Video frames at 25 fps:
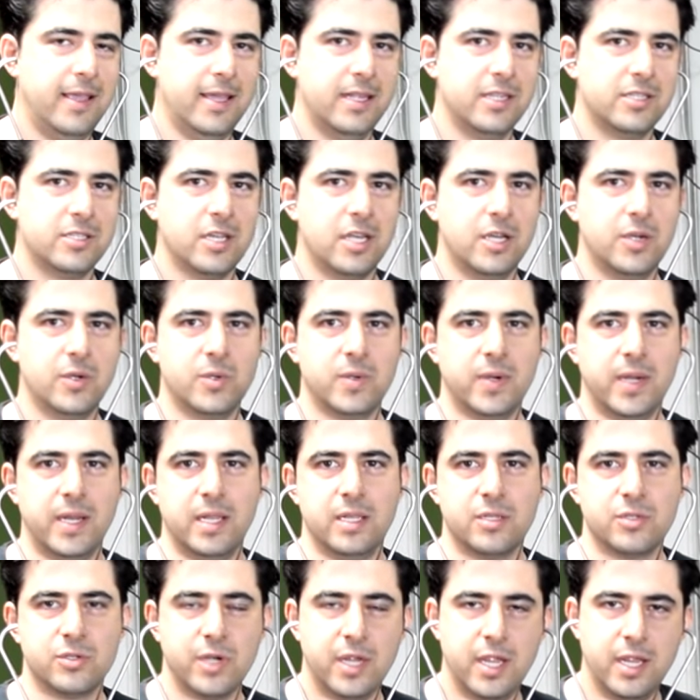And it's going to require
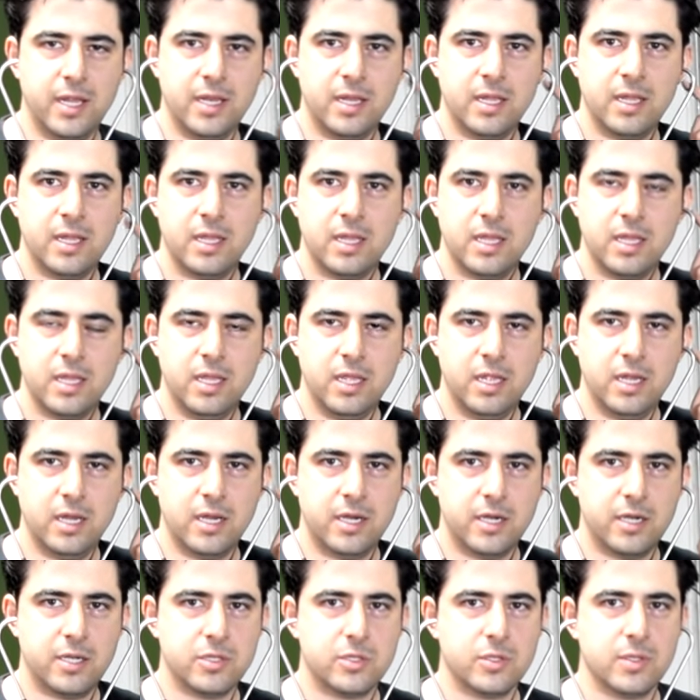a trained
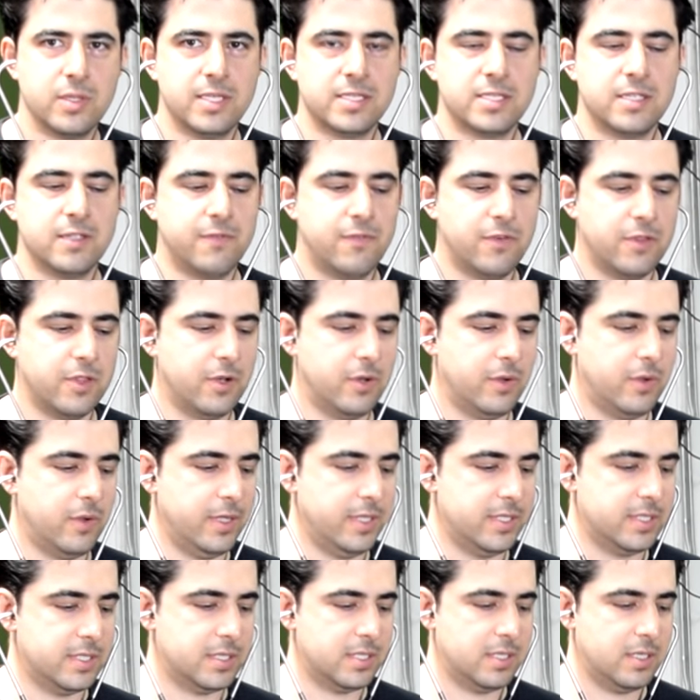ear to listen for the
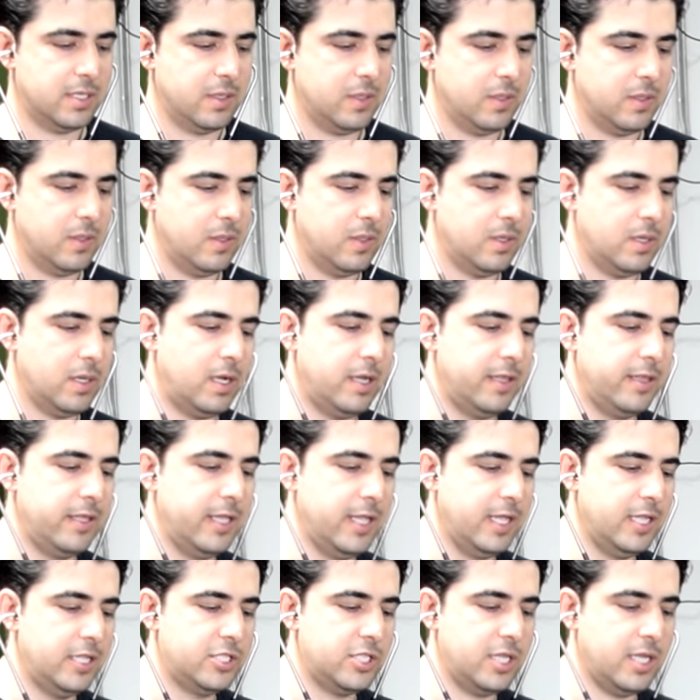noise on
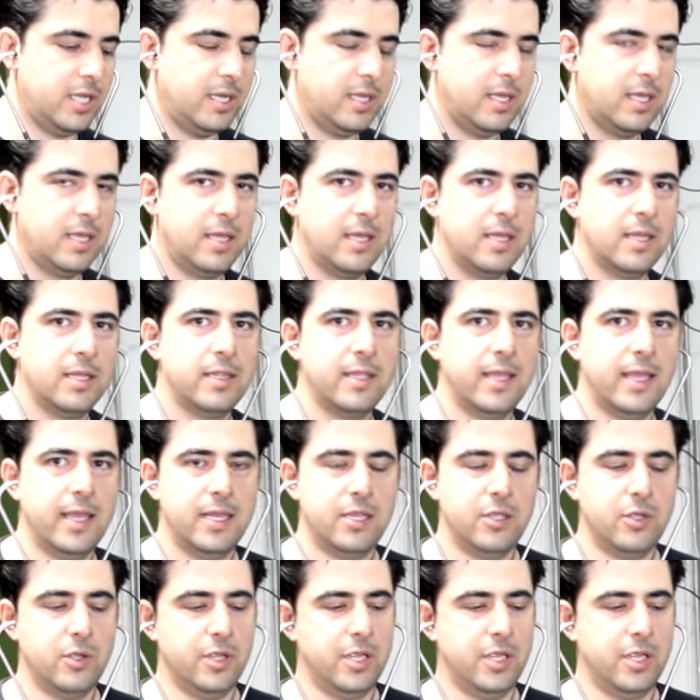the engine that you